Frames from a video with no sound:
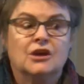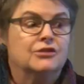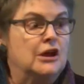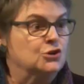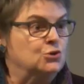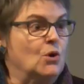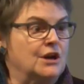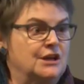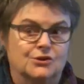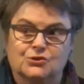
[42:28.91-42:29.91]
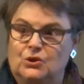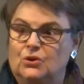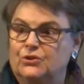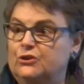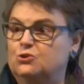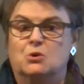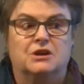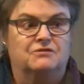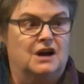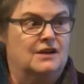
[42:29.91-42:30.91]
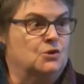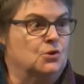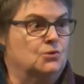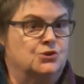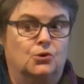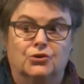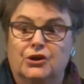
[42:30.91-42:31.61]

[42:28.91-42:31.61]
They're 20 years old, they're 25 years old,